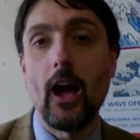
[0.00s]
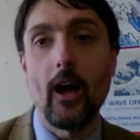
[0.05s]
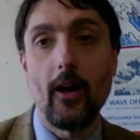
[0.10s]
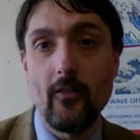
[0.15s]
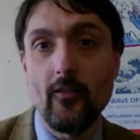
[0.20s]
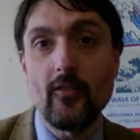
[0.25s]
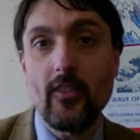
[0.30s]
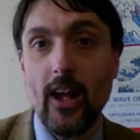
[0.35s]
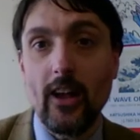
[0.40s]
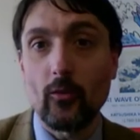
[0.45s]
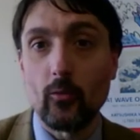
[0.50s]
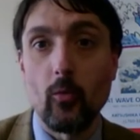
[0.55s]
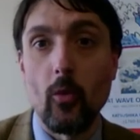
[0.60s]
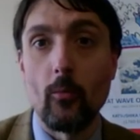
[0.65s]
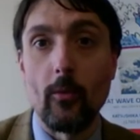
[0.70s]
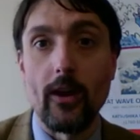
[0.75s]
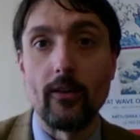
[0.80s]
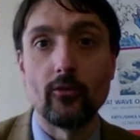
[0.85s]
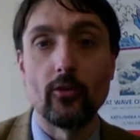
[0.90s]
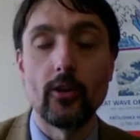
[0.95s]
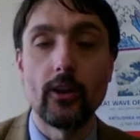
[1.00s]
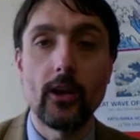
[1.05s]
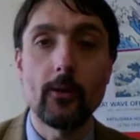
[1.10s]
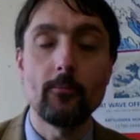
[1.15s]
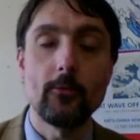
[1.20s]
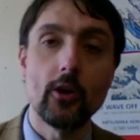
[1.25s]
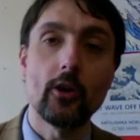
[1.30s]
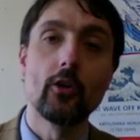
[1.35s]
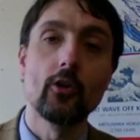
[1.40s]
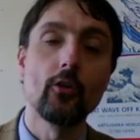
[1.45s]
That's one way of doing it. You
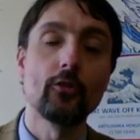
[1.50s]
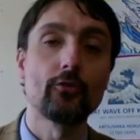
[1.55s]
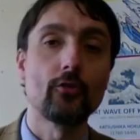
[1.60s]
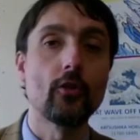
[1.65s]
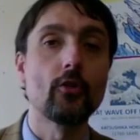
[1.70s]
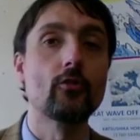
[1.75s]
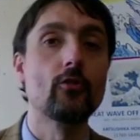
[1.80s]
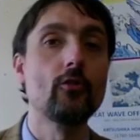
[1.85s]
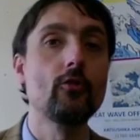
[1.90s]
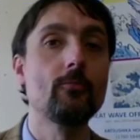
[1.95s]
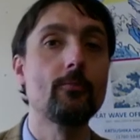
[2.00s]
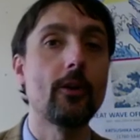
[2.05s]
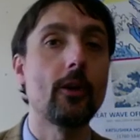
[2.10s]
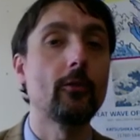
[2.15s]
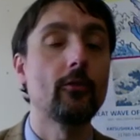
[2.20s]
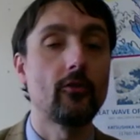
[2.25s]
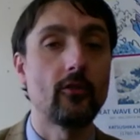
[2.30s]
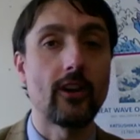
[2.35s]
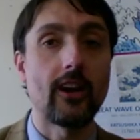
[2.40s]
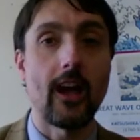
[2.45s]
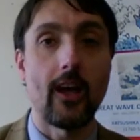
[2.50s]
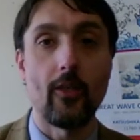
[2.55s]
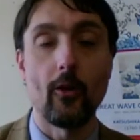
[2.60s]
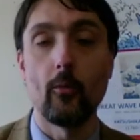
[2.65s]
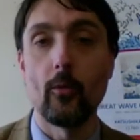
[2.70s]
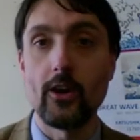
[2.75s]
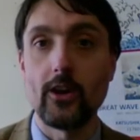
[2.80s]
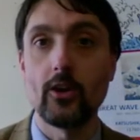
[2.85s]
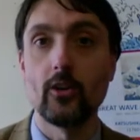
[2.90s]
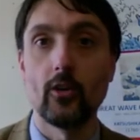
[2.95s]
can also group those together
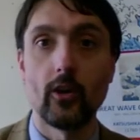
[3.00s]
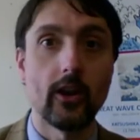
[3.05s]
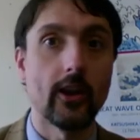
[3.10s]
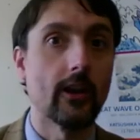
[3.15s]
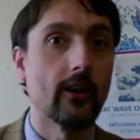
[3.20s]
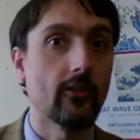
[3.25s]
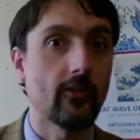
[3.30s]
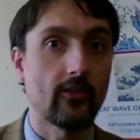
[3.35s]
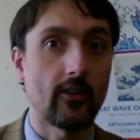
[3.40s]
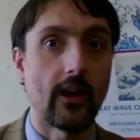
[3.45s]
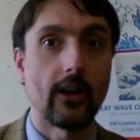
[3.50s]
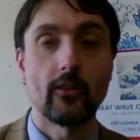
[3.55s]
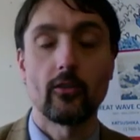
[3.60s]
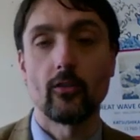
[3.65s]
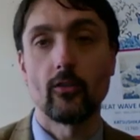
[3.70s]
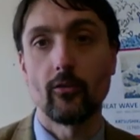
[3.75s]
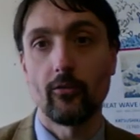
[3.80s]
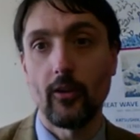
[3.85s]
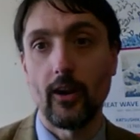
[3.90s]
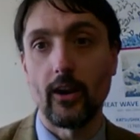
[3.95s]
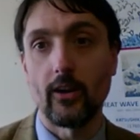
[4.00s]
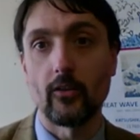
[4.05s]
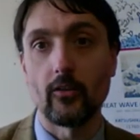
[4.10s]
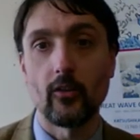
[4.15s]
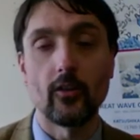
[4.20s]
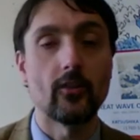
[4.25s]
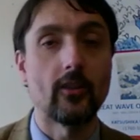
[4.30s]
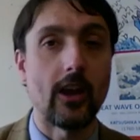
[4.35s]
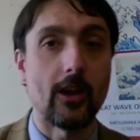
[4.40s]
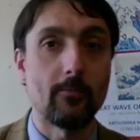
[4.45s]
when you're looking at stats and figures.
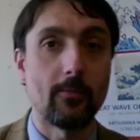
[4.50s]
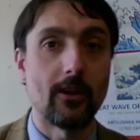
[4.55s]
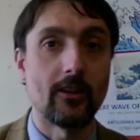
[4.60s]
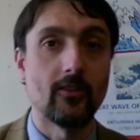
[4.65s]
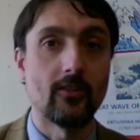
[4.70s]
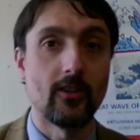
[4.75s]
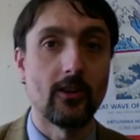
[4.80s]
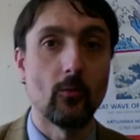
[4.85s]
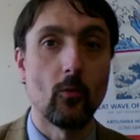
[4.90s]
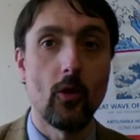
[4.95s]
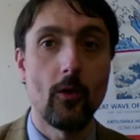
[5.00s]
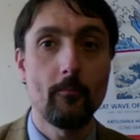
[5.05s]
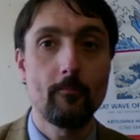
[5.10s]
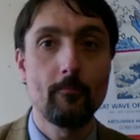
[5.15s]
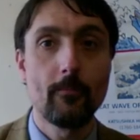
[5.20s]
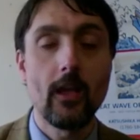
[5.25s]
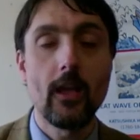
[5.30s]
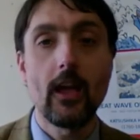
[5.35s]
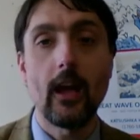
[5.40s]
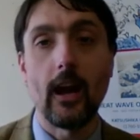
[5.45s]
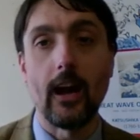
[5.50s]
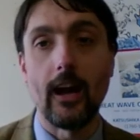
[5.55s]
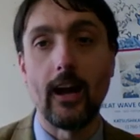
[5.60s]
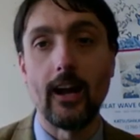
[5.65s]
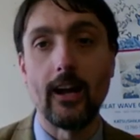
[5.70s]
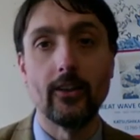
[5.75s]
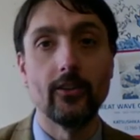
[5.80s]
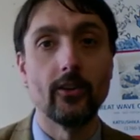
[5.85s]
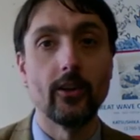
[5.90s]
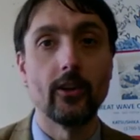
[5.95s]
There's A, B, C1
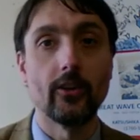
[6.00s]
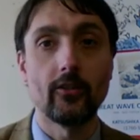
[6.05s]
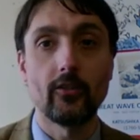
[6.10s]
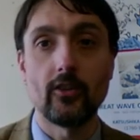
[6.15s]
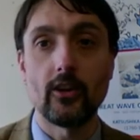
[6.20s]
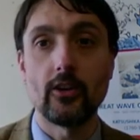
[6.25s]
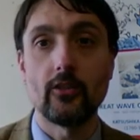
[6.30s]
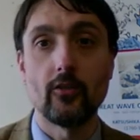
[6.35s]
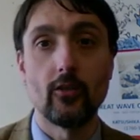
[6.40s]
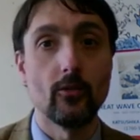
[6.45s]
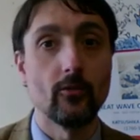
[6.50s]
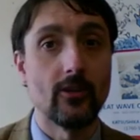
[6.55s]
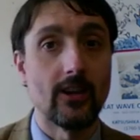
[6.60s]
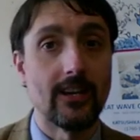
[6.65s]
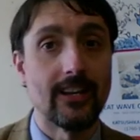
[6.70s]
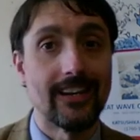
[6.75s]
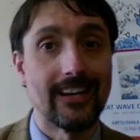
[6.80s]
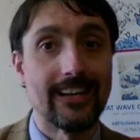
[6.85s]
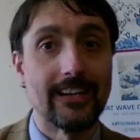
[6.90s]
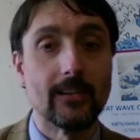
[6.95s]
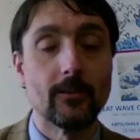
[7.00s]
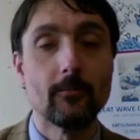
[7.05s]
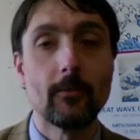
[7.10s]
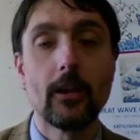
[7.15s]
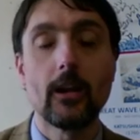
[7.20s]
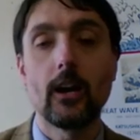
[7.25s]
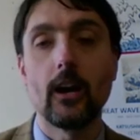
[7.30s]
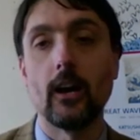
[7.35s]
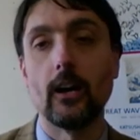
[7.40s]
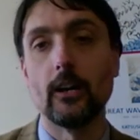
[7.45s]
and C2, D, E.
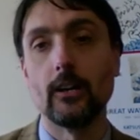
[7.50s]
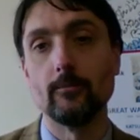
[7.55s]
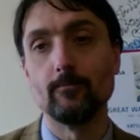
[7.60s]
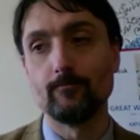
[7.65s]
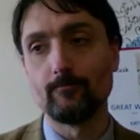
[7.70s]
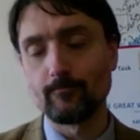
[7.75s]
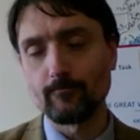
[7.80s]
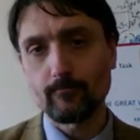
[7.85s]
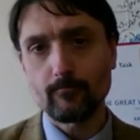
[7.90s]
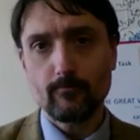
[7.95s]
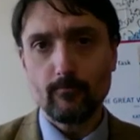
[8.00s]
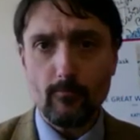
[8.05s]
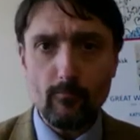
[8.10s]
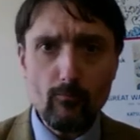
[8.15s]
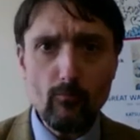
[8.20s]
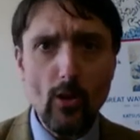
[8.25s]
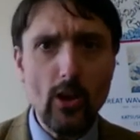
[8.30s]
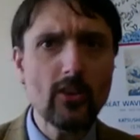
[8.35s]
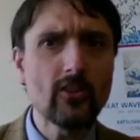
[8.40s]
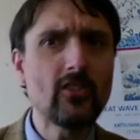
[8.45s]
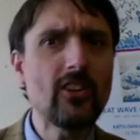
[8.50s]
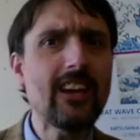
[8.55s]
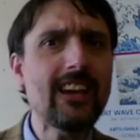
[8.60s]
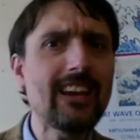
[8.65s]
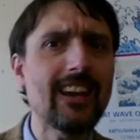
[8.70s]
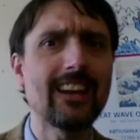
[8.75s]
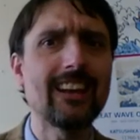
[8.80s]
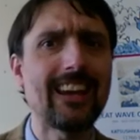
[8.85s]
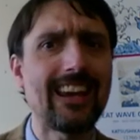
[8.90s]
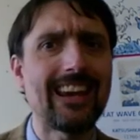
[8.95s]
D
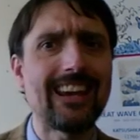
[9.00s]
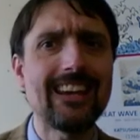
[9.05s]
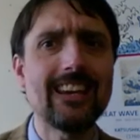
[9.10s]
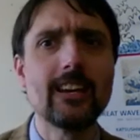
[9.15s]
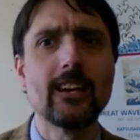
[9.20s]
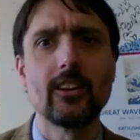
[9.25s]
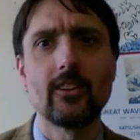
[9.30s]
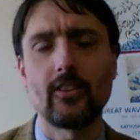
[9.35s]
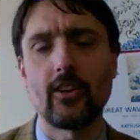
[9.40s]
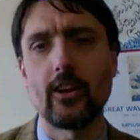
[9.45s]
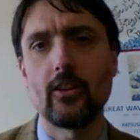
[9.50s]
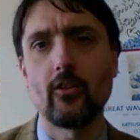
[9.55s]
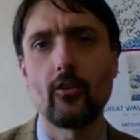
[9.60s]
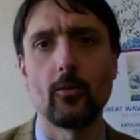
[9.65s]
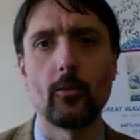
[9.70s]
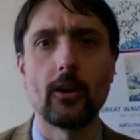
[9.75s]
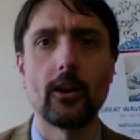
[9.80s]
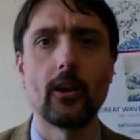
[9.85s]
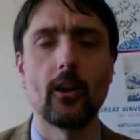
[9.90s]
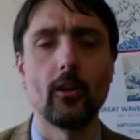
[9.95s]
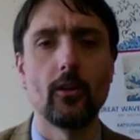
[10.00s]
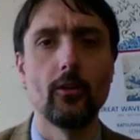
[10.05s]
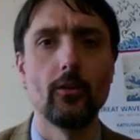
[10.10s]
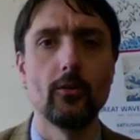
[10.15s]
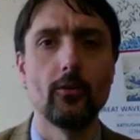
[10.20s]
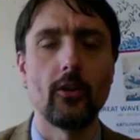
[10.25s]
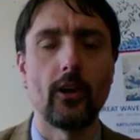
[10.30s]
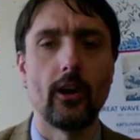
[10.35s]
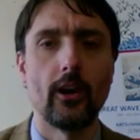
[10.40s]
and E tend to include